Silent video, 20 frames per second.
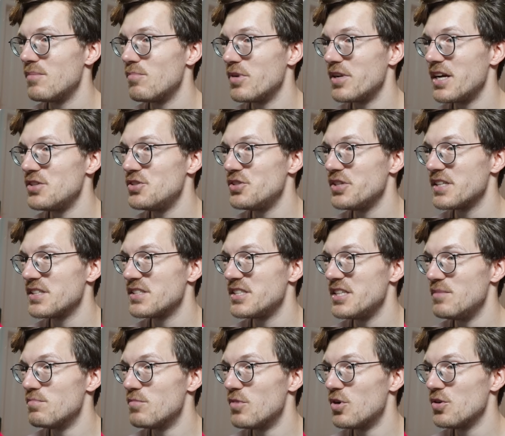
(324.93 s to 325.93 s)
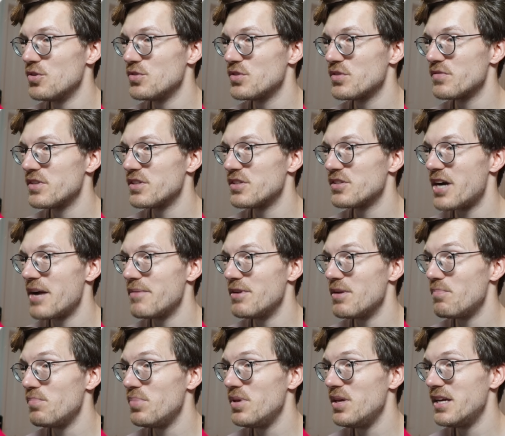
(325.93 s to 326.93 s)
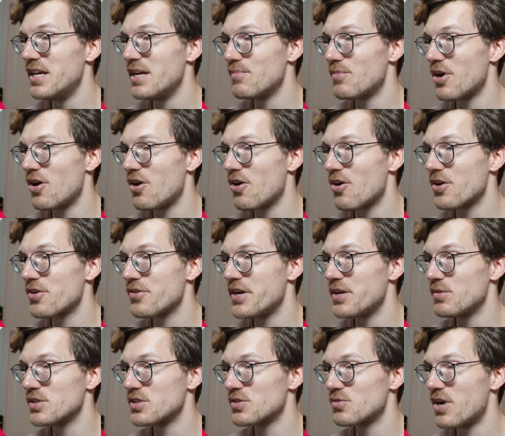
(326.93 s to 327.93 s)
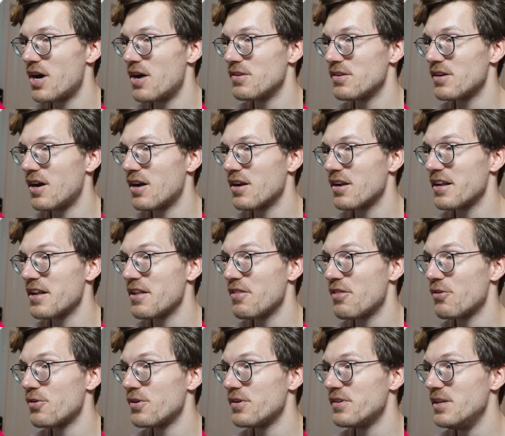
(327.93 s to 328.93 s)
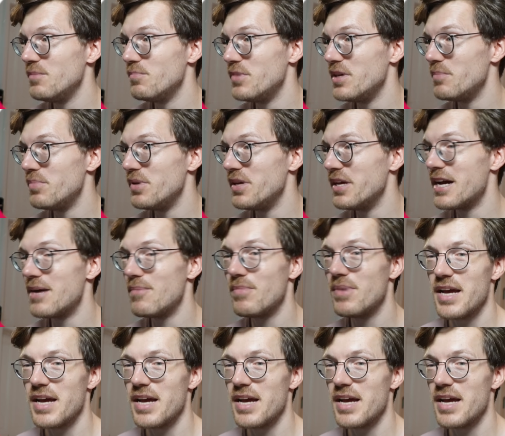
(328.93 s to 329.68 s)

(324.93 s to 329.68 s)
but as you can see, most of the time the peak in my heart rate was around one hundred thirteen B P M.